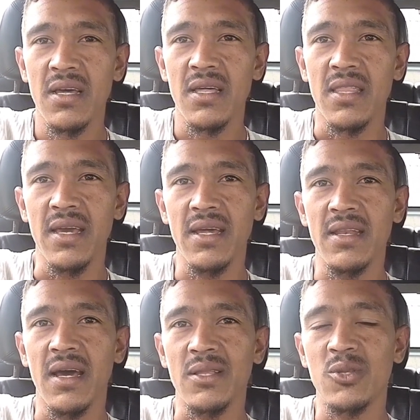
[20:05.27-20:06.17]
Then
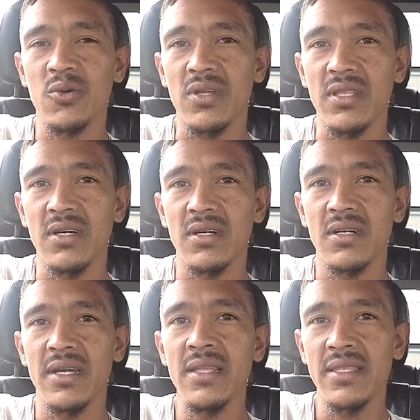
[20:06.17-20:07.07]
I took the
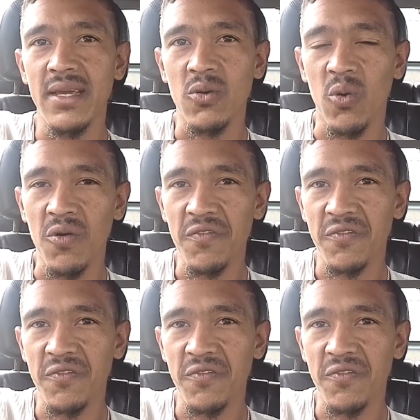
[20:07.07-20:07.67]
intake off